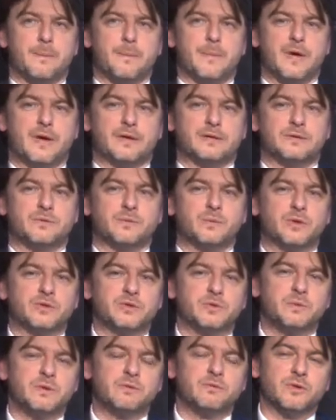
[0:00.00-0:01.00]
But
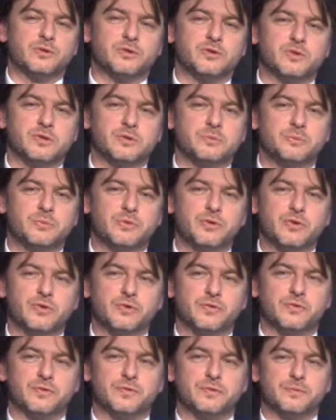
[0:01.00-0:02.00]
what we want to improve,